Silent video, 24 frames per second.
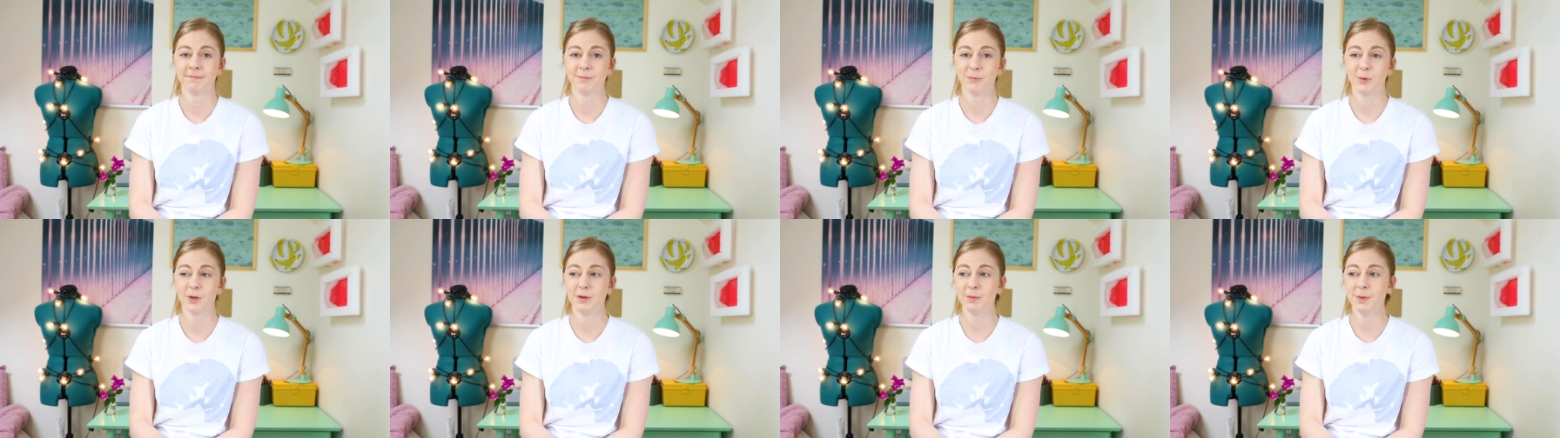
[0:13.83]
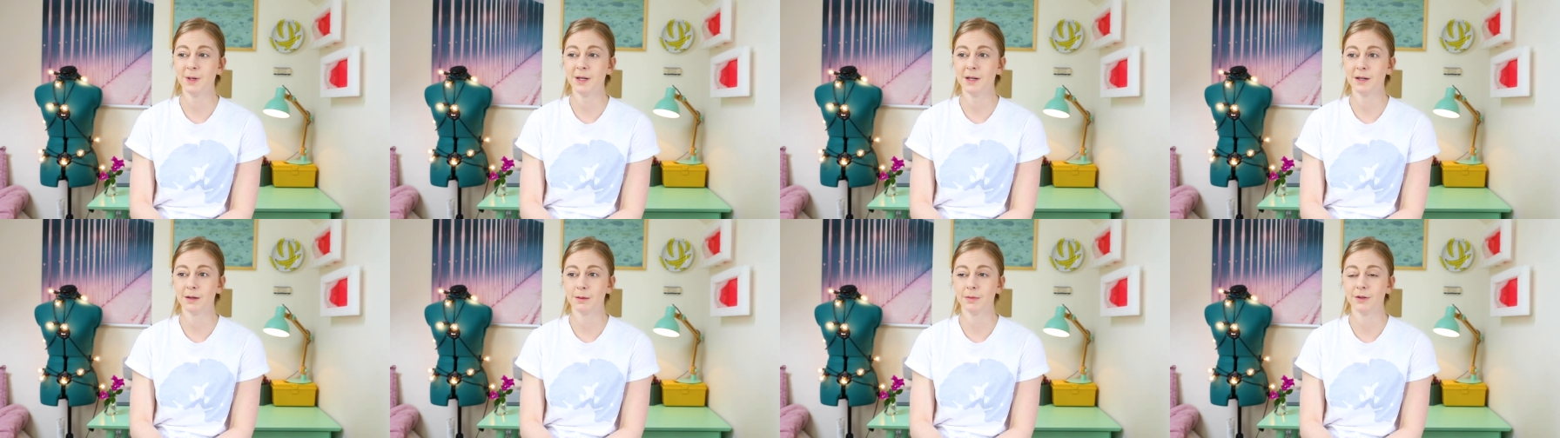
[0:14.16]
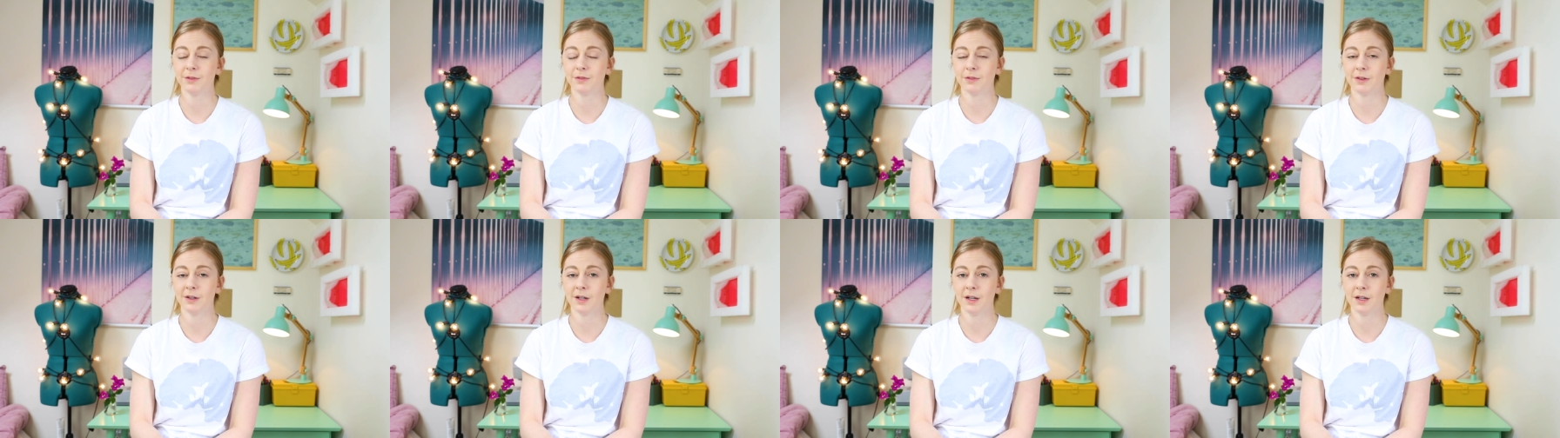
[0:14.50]
We've been here
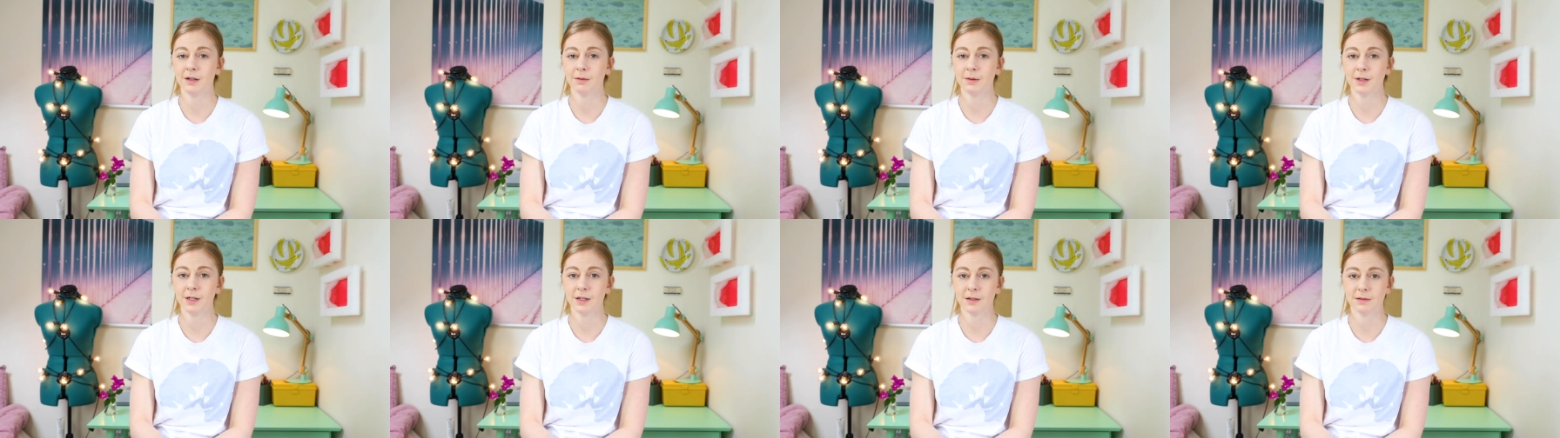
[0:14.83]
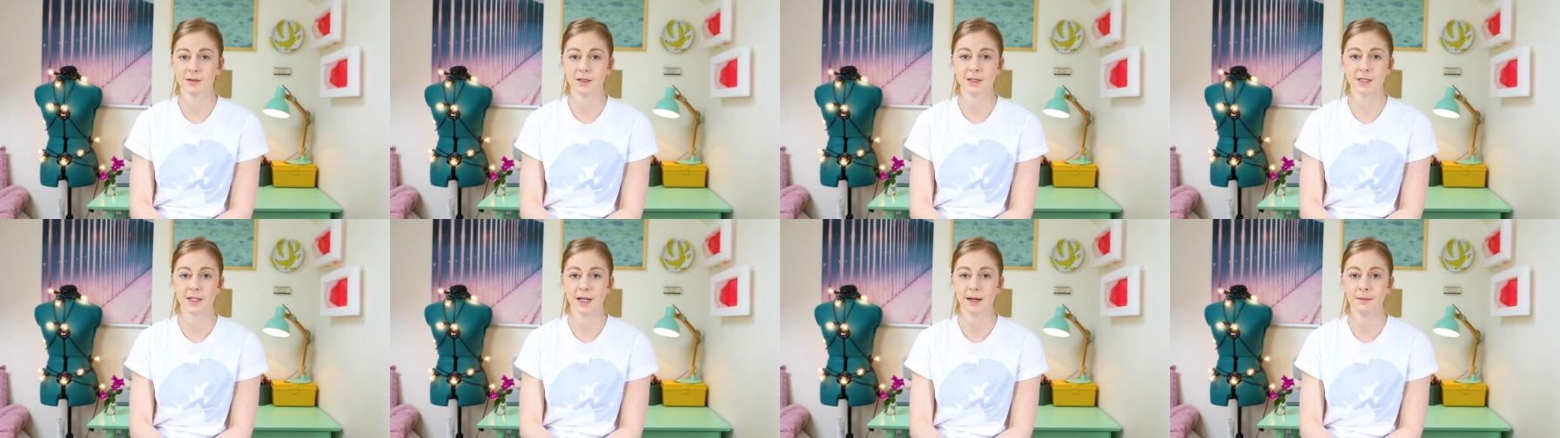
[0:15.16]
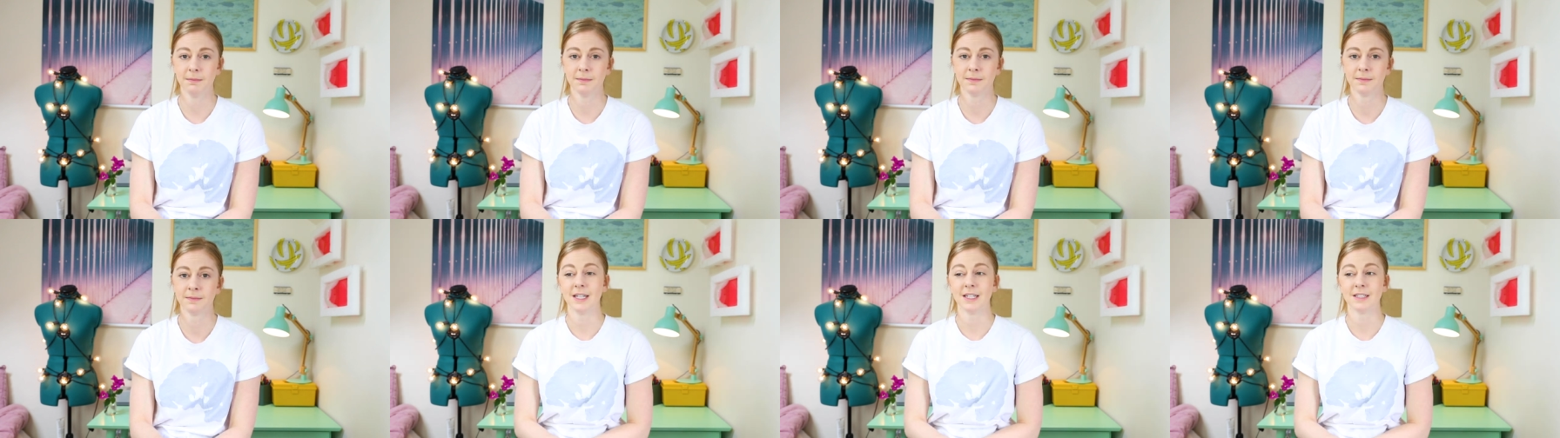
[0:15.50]
before. We know what's
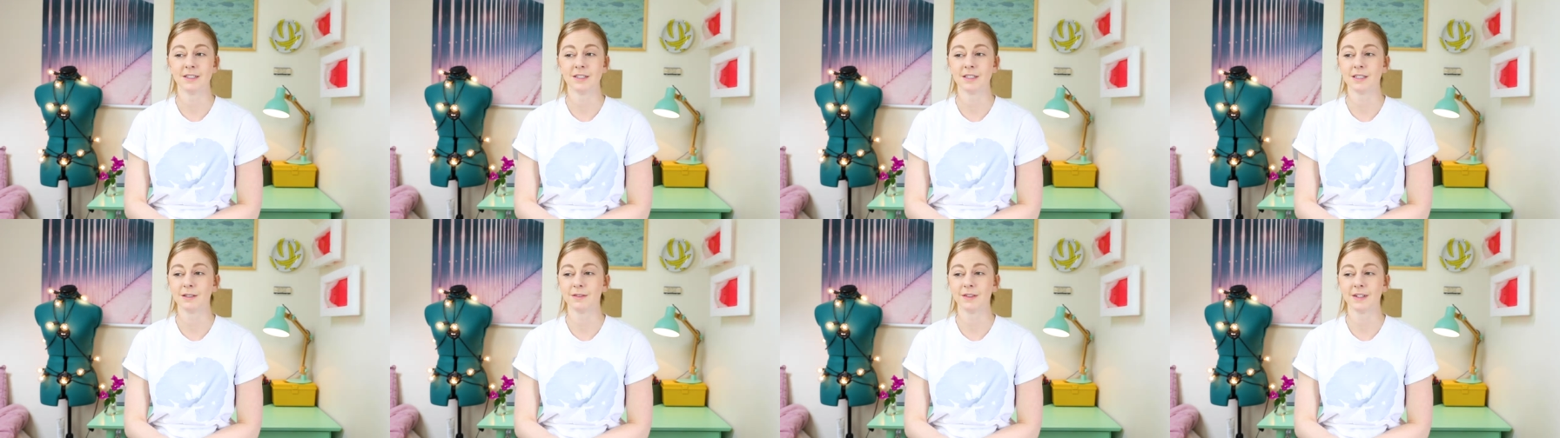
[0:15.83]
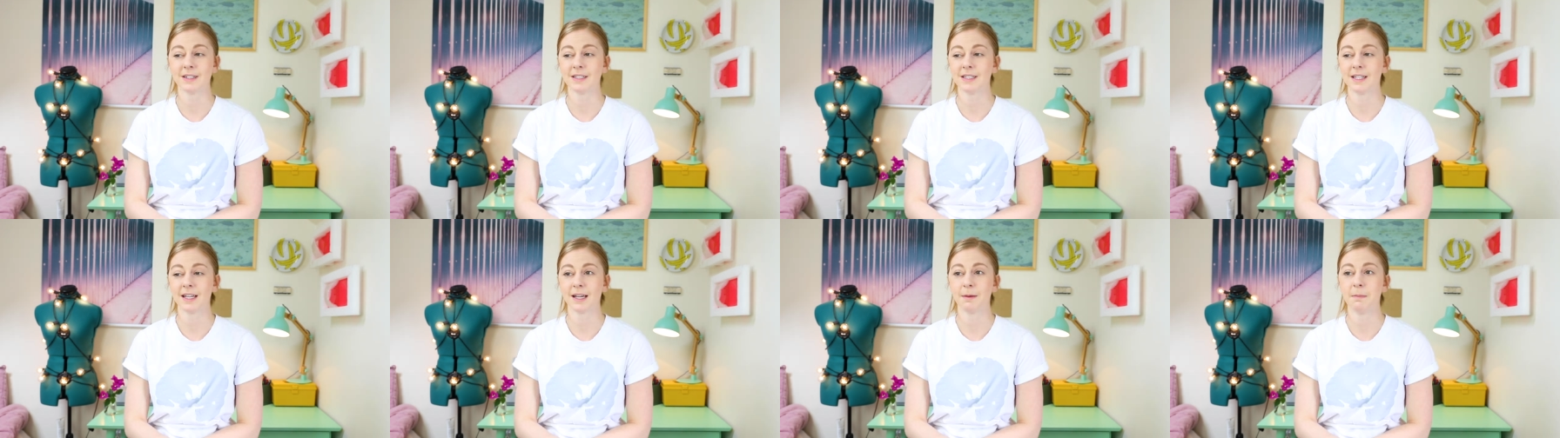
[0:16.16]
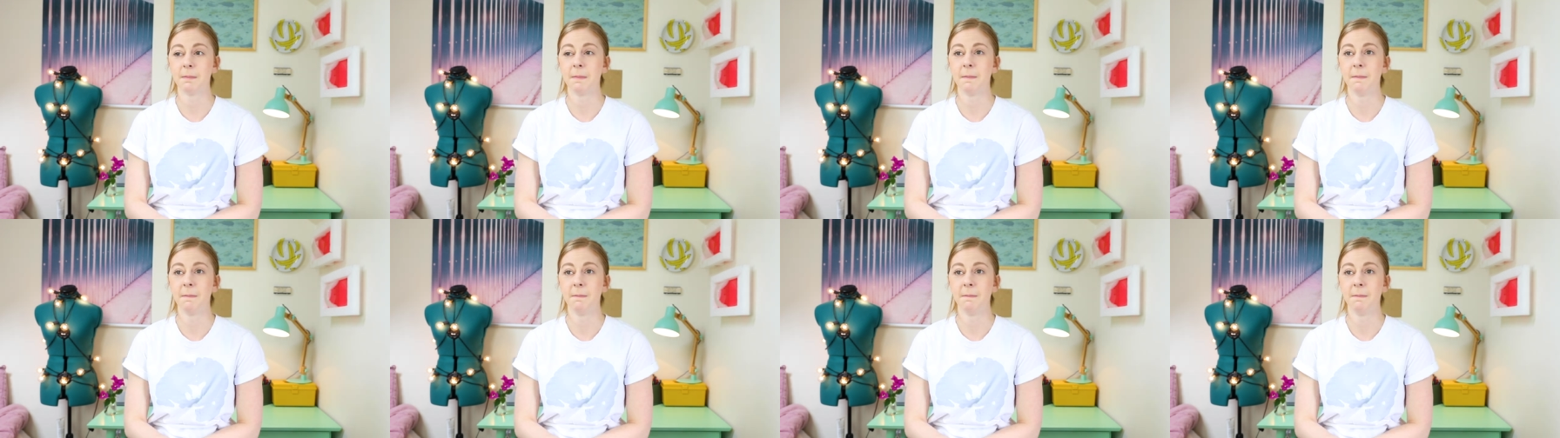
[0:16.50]
up. It just feels like a
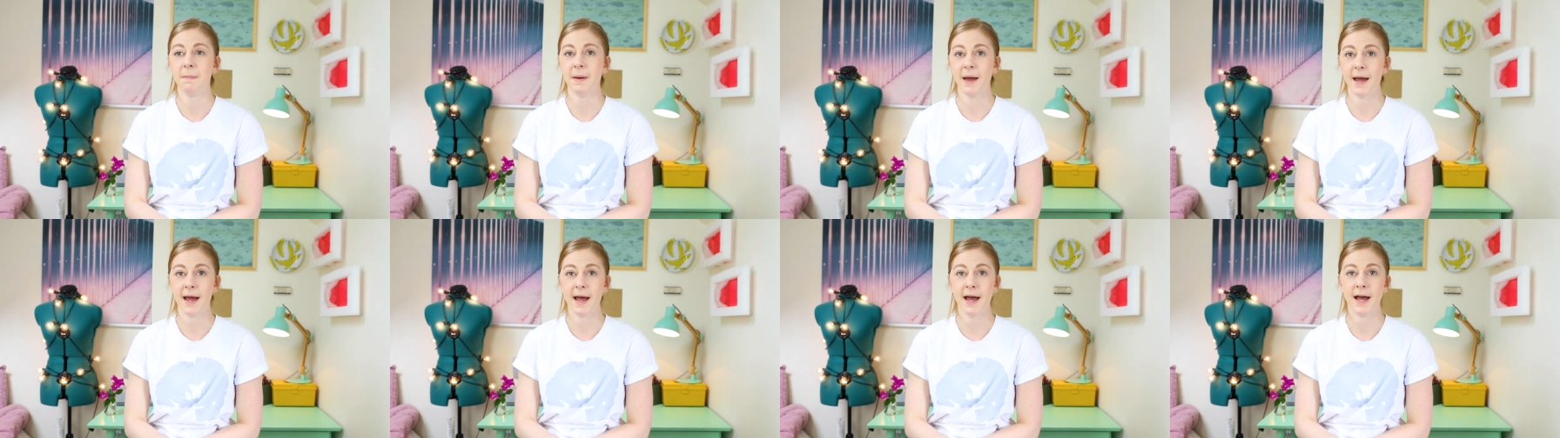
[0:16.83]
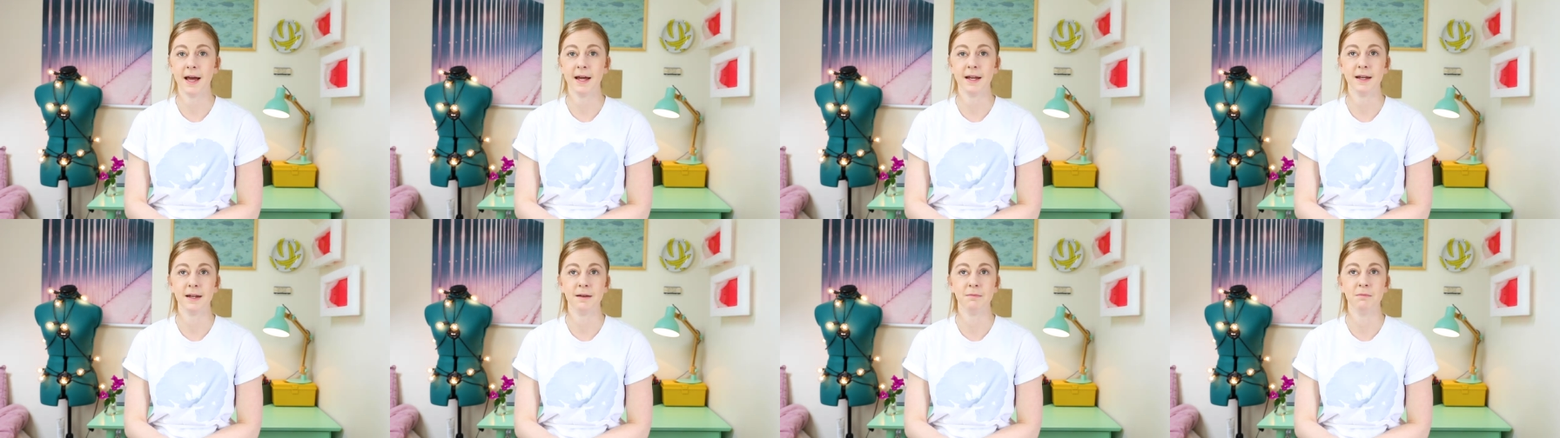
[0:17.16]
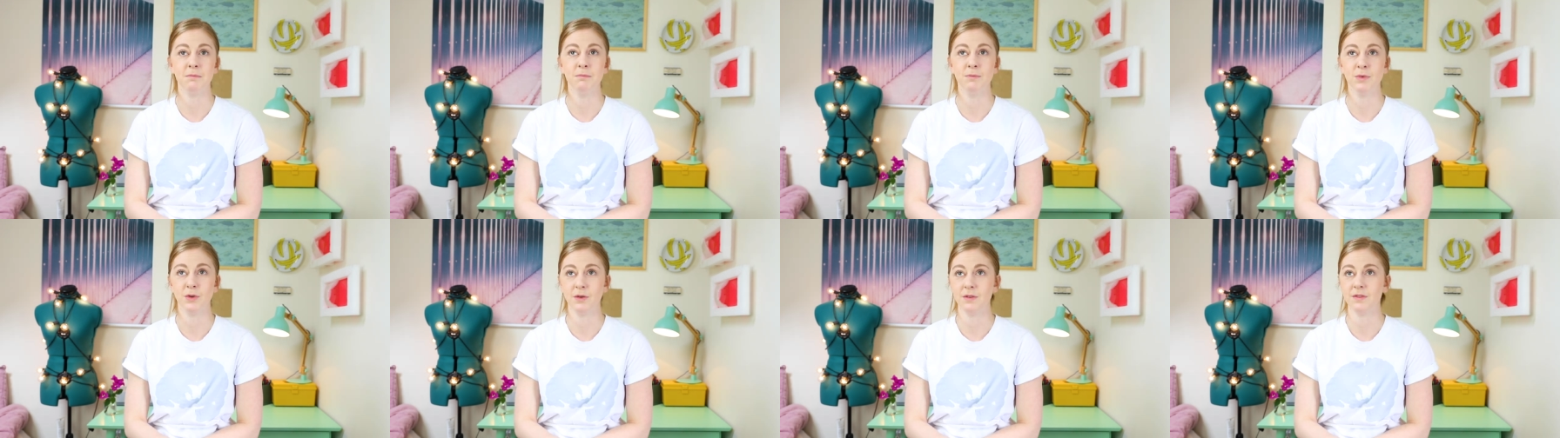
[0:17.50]

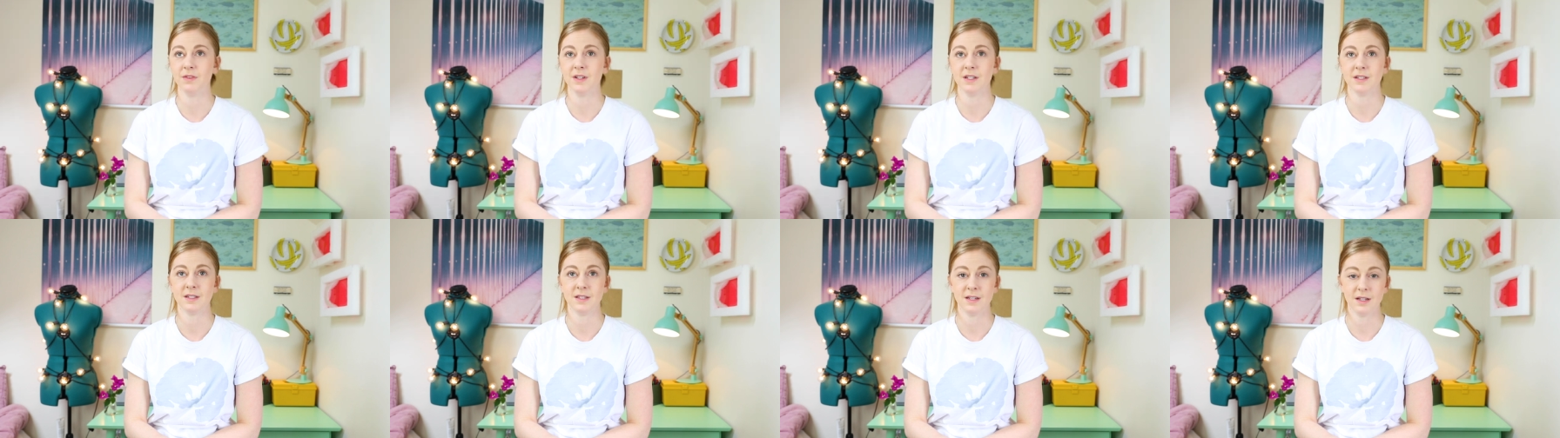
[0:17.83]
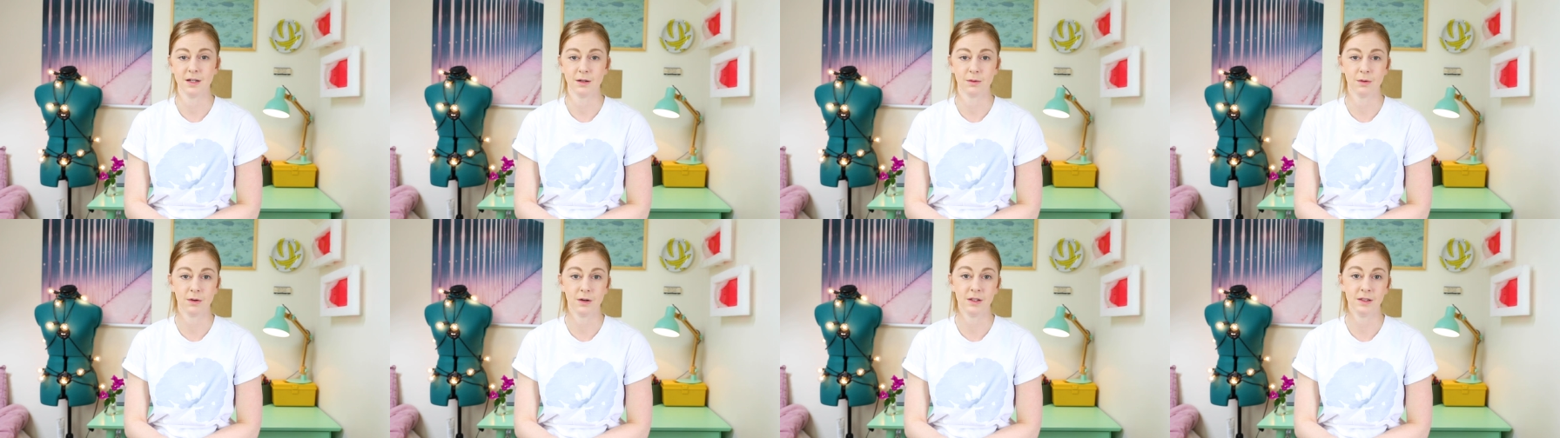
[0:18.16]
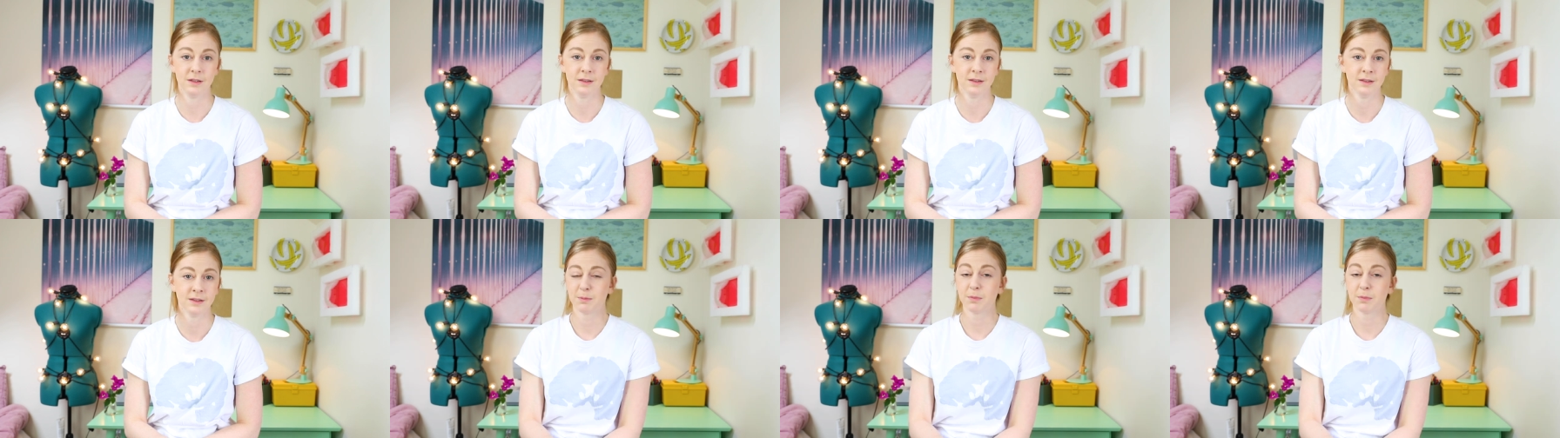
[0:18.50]
bad movie sequel.